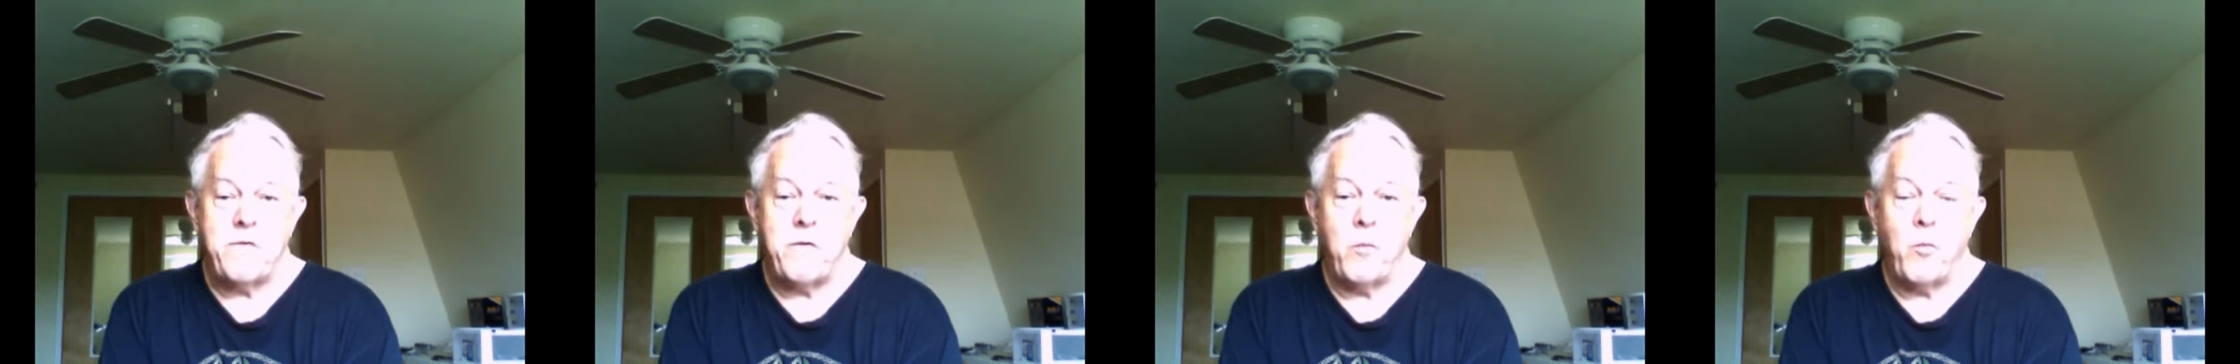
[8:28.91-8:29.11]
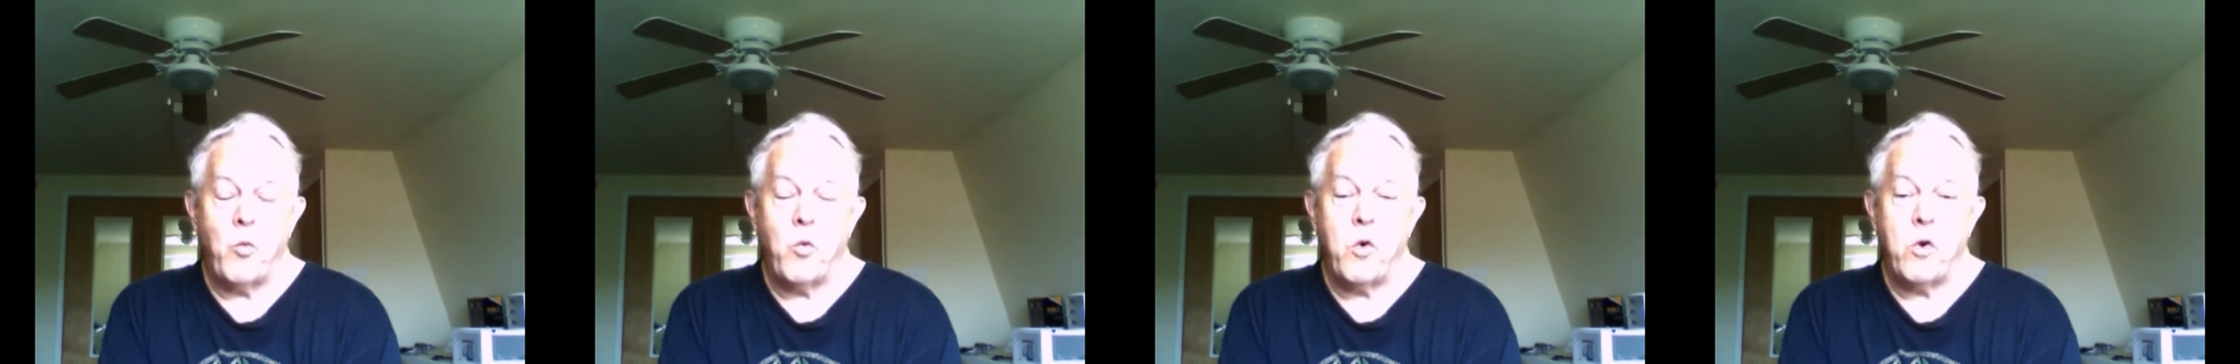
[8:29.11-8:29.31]

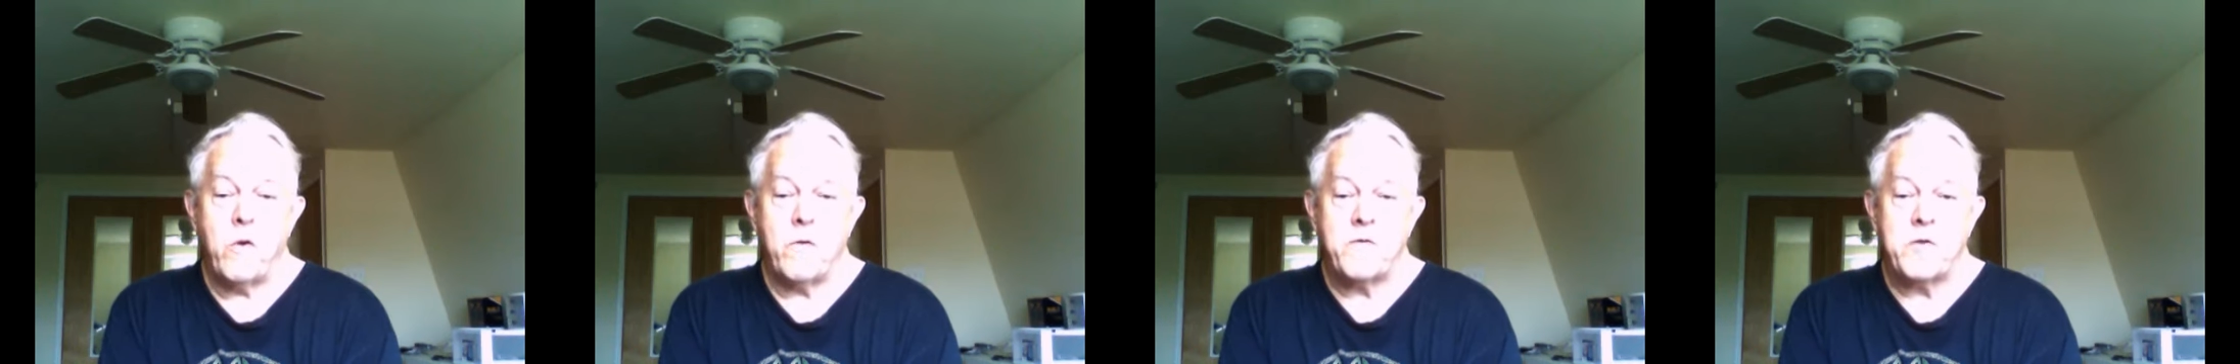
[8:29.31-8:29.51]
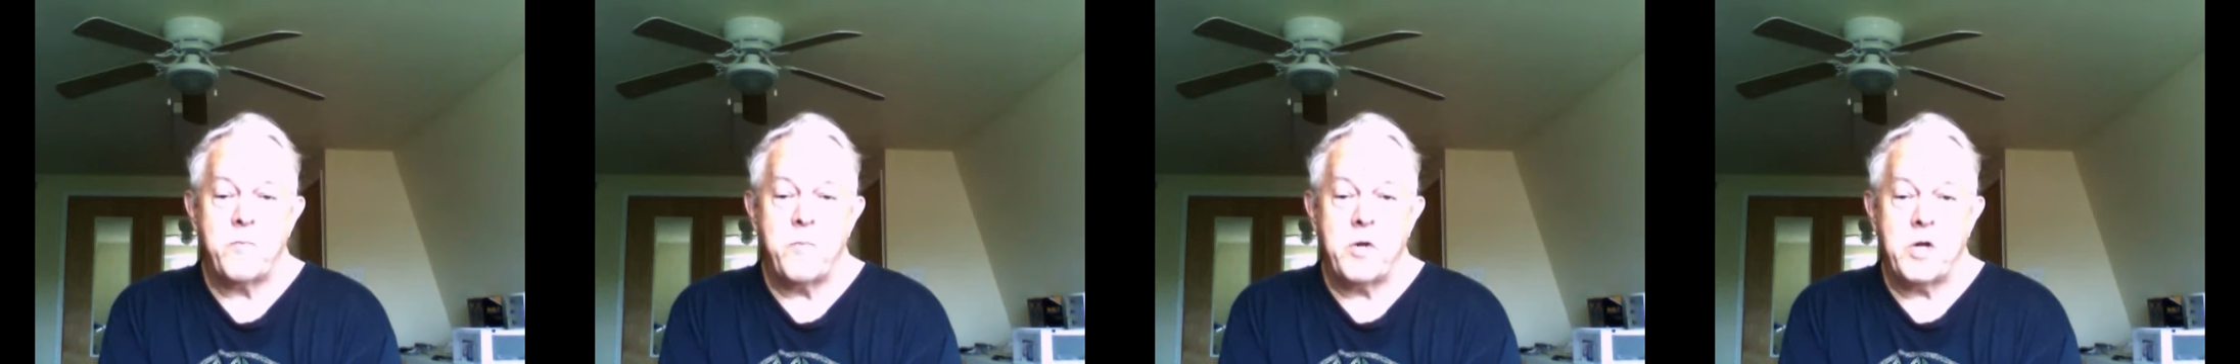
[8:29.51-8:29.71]
from
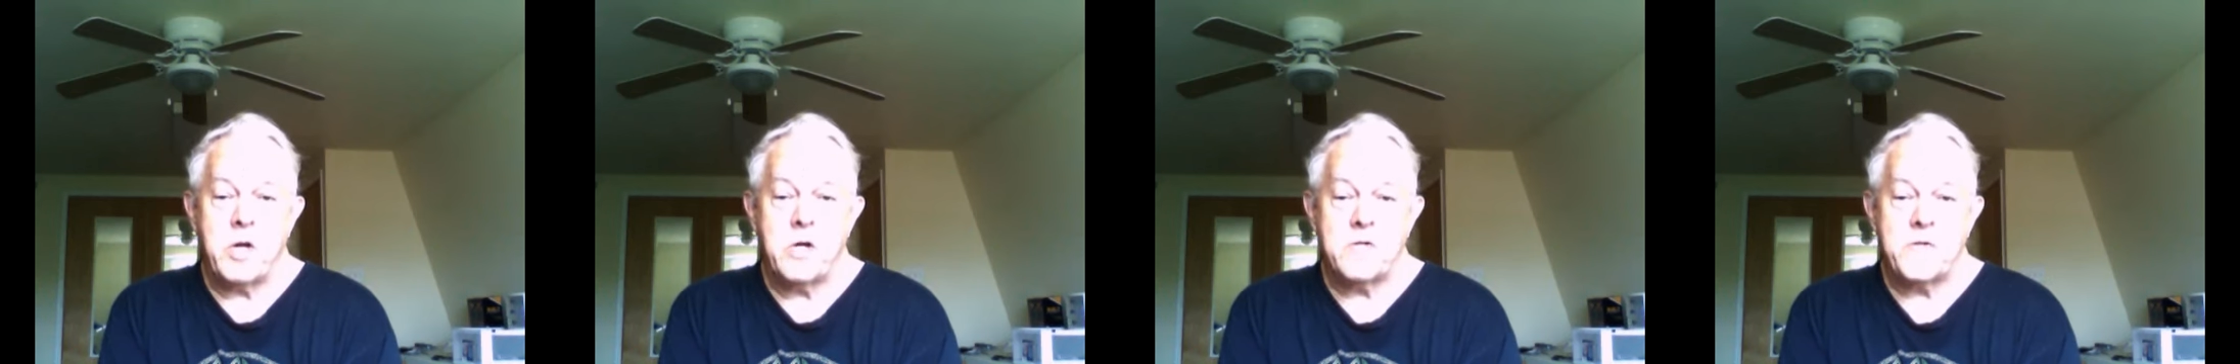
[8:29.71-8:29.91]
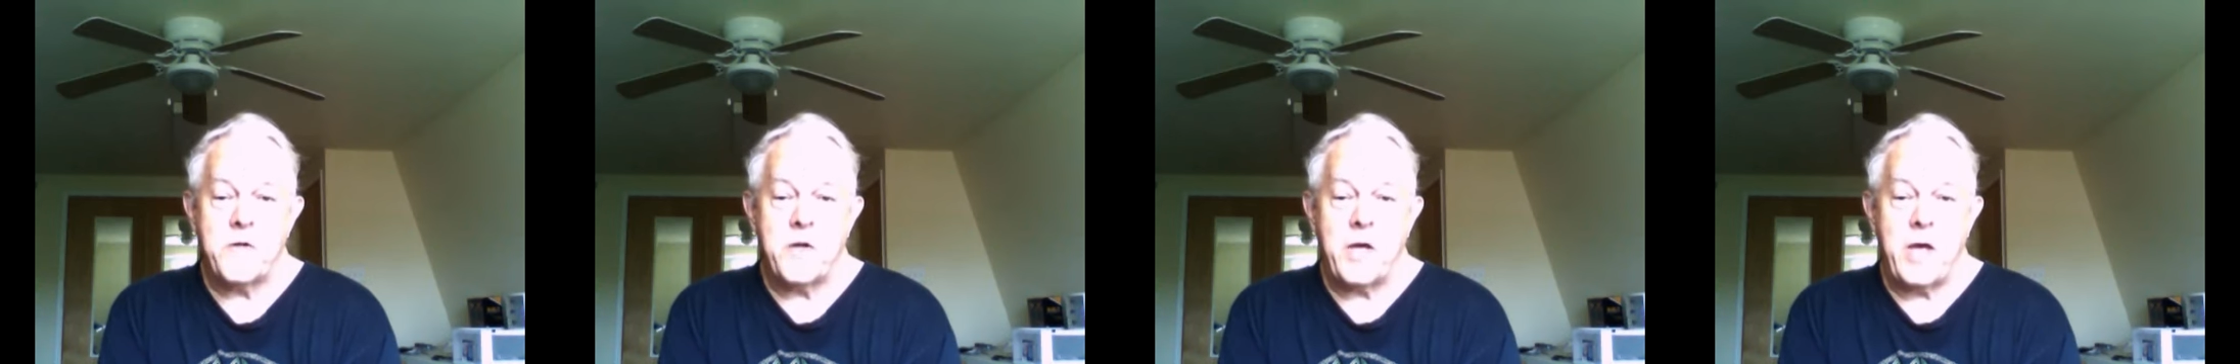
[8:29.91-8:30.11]
wolves
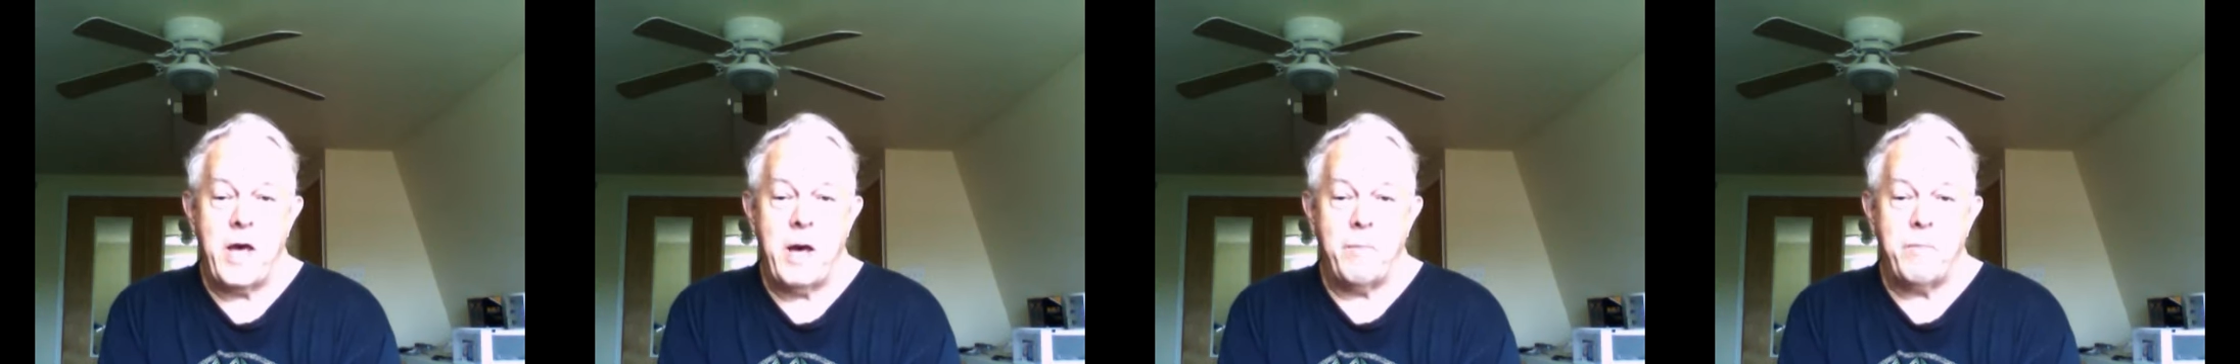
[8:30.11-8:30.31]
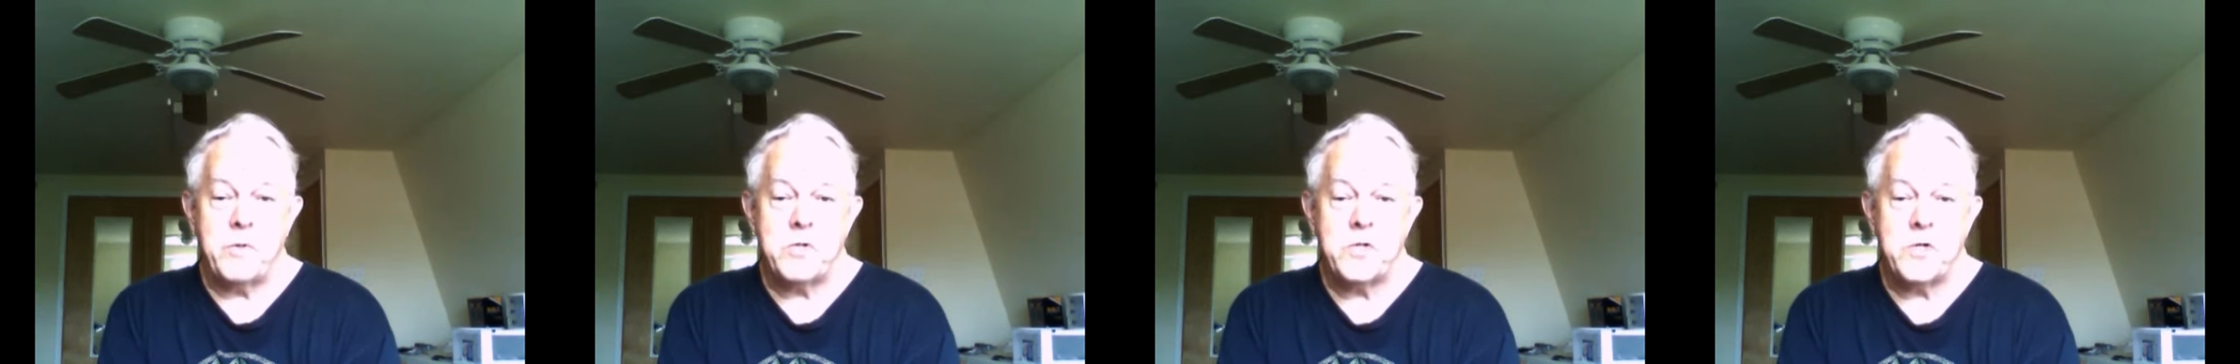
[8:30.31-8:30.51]
because the
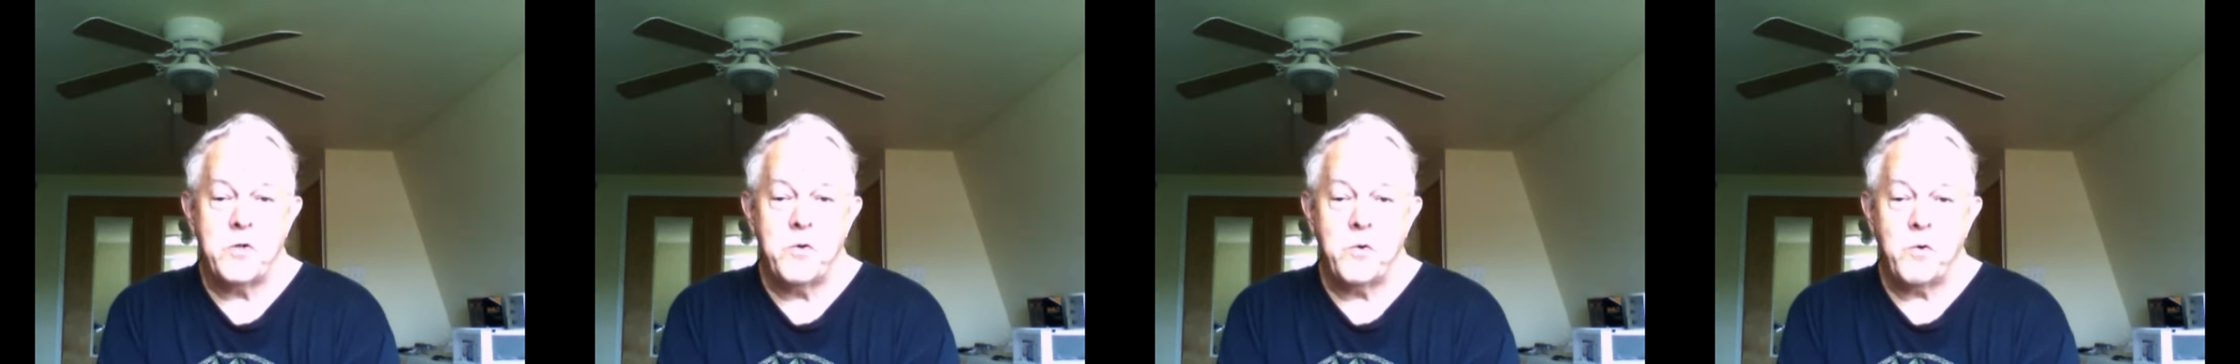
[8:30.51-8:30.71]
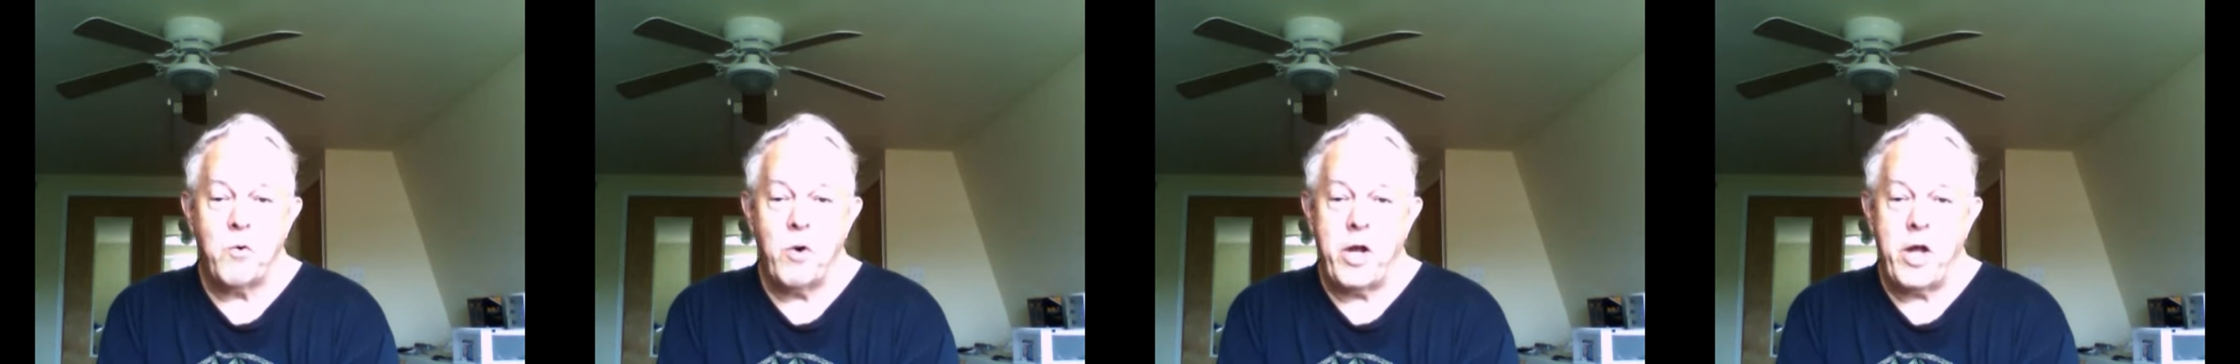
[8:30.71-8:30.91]
gap is
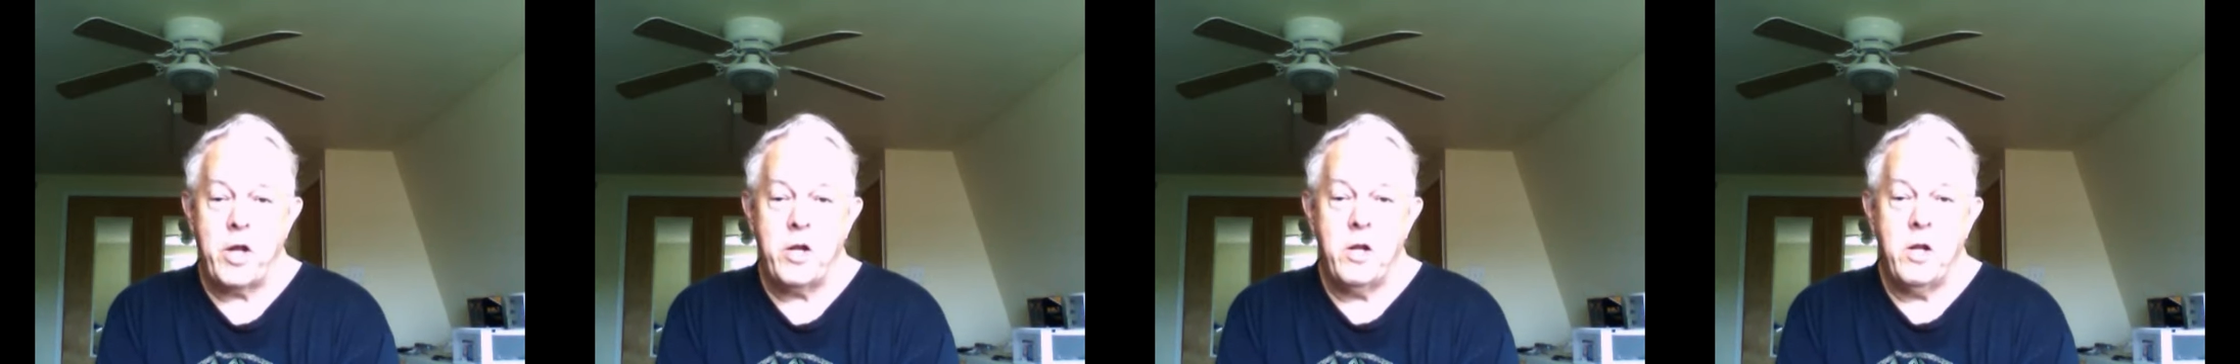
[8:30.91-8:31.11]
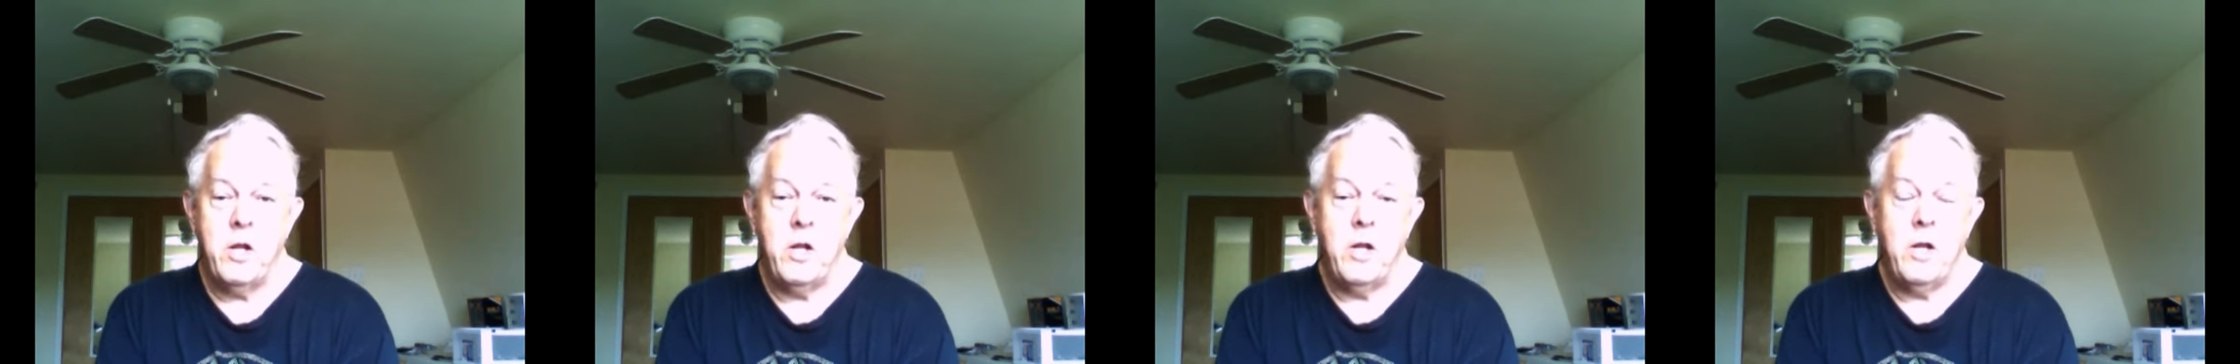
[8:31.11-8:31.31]
too
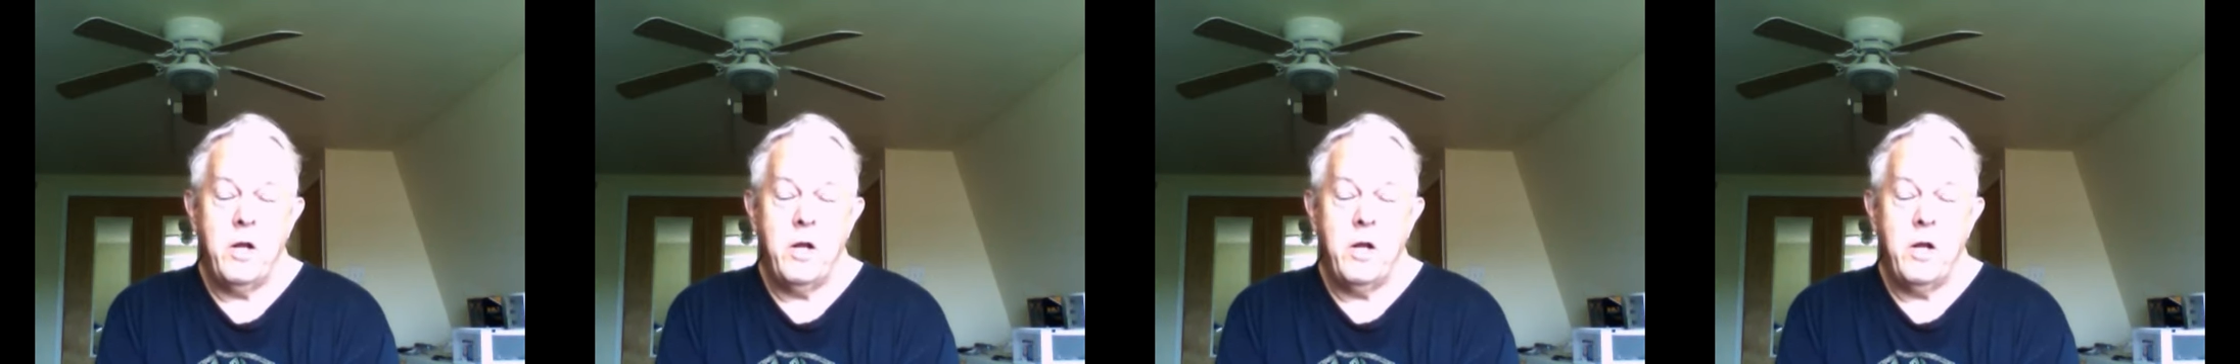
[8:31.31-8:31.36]
great.